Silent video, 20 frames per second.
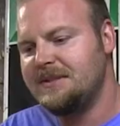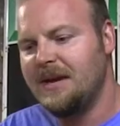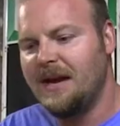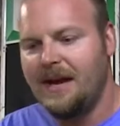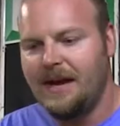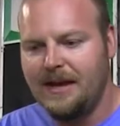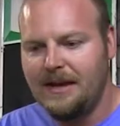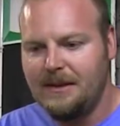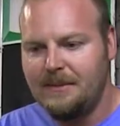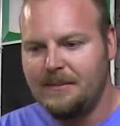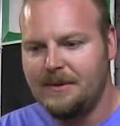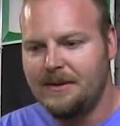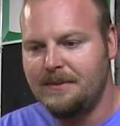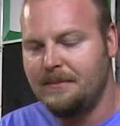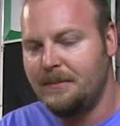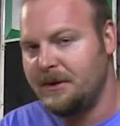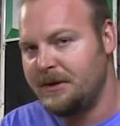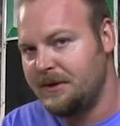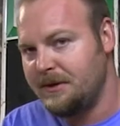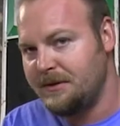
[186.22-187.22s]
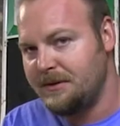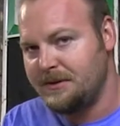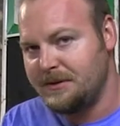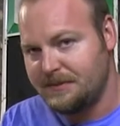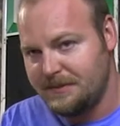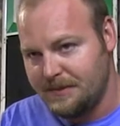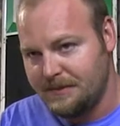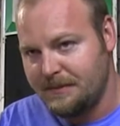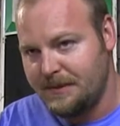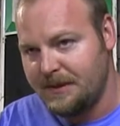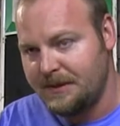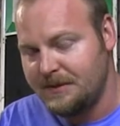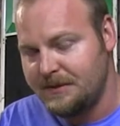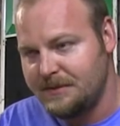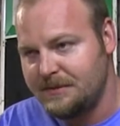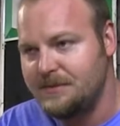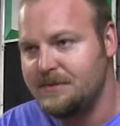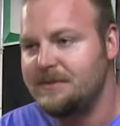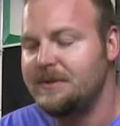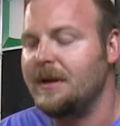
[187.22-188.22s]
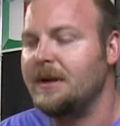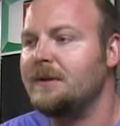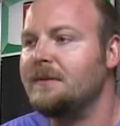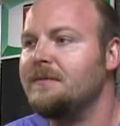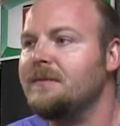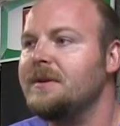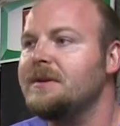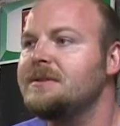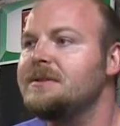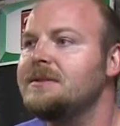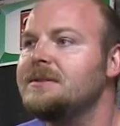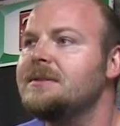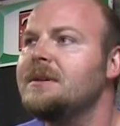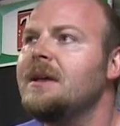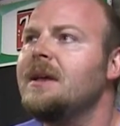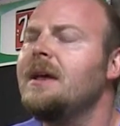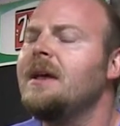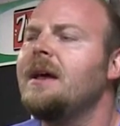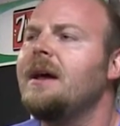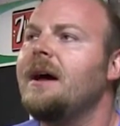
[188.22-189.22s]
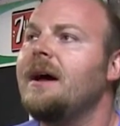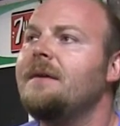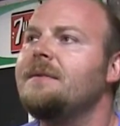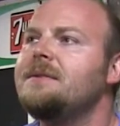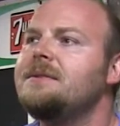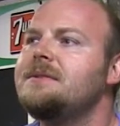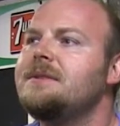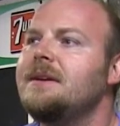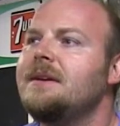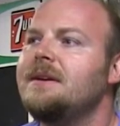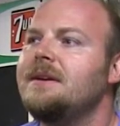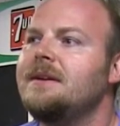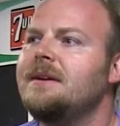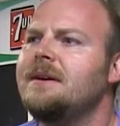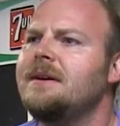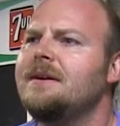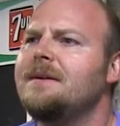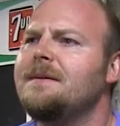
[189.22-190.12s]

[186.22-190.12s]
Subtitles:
Time and money are the main two sacrifices. I would say